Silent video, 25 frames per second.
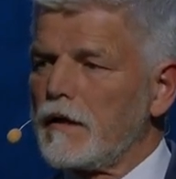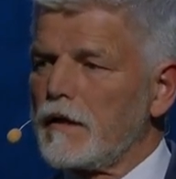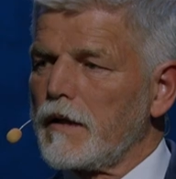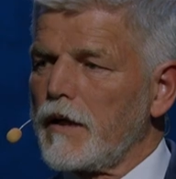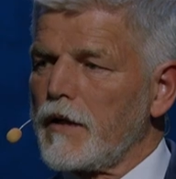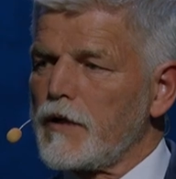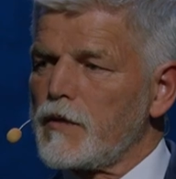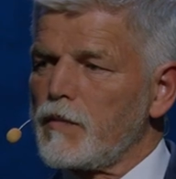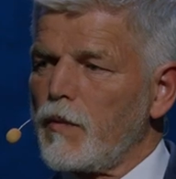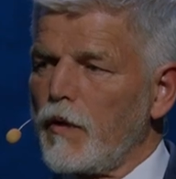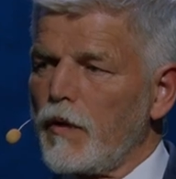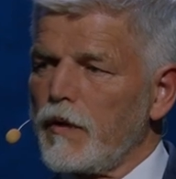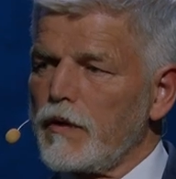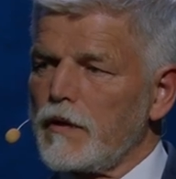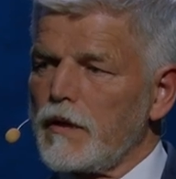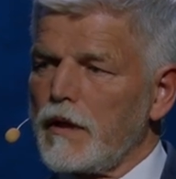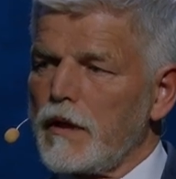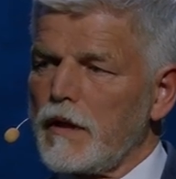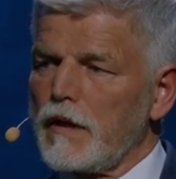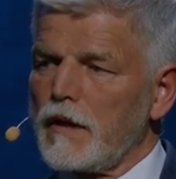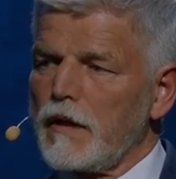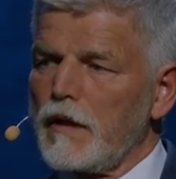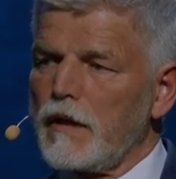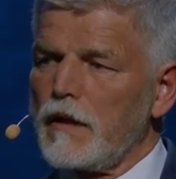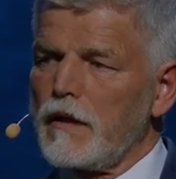
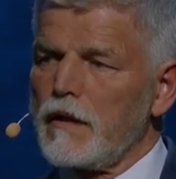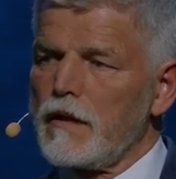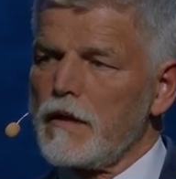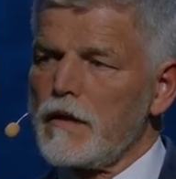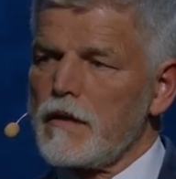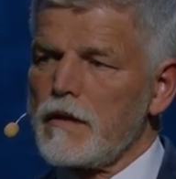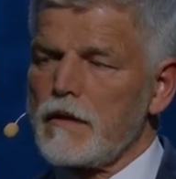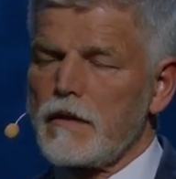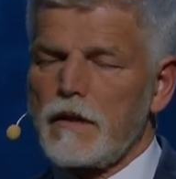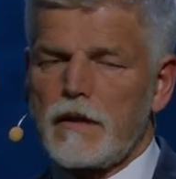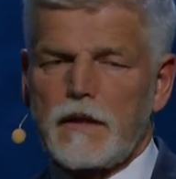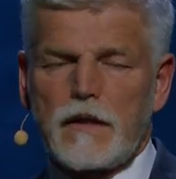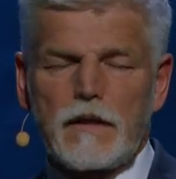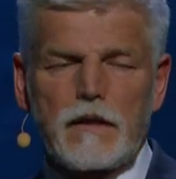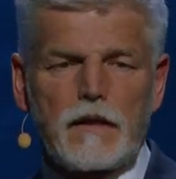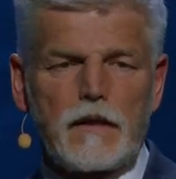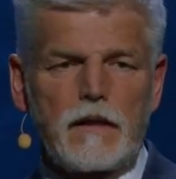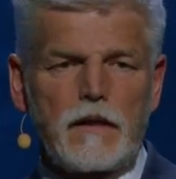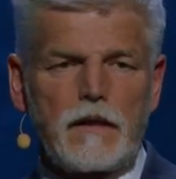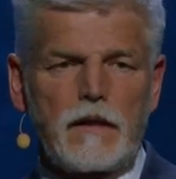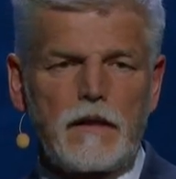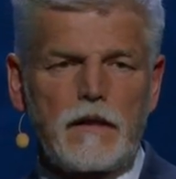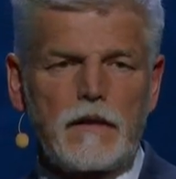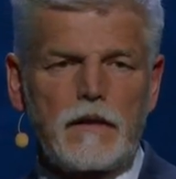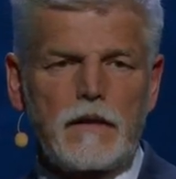exploiting their
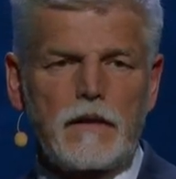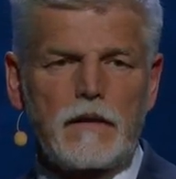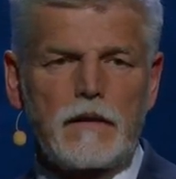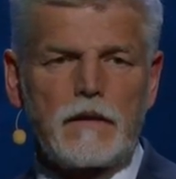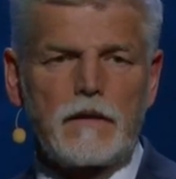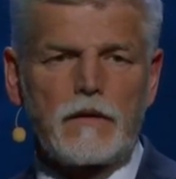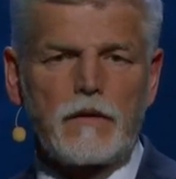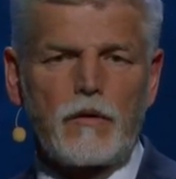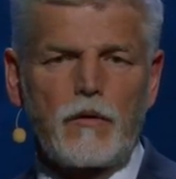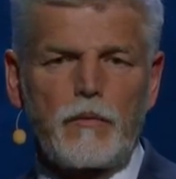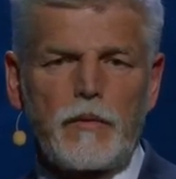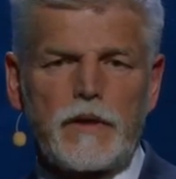raw